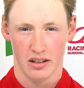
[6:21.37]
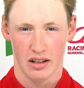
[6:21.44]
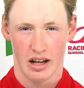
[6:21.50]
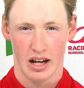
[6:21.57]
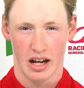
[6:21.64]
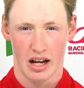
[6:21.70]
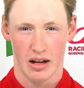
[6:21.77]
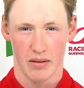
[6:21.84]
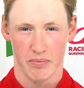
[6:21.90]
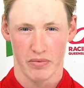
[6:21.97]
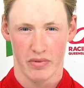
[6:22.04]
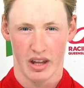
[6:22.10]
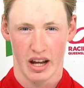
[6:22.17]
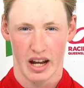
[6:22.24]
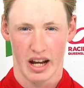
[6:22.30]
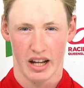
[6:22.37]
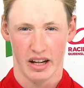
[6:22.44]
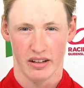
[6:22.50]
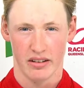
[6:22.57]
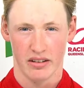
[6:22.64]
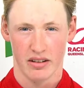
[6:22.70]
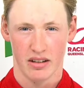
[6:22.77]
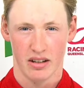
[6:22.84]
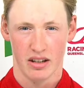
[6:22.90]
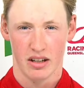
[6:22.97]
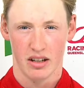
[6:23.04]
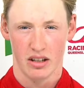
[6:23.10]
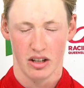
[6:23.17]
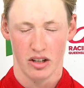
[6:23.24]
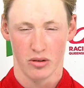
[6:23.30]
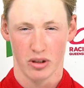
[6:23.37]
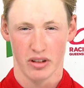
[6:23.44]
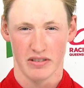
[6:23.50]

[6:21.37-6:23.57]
and it'll give